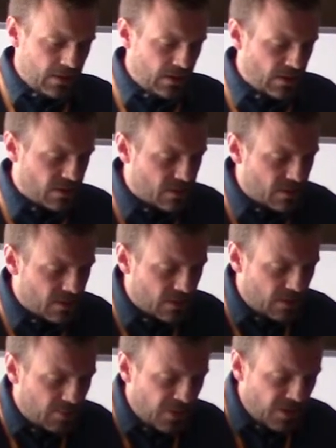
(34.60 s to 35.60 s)
Yes,
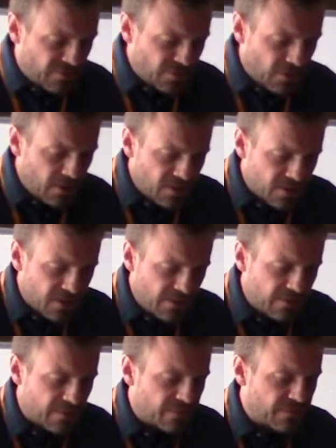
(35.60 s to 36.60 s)
in the middle of Jutland,
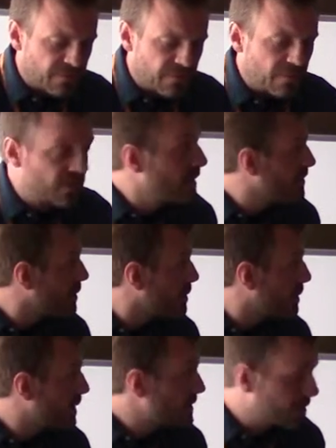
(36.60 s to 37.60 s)
south of the Limfjord
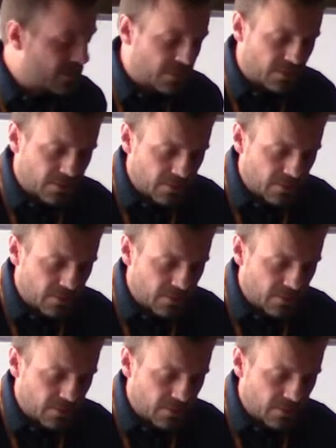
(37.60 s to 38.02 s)
promontory,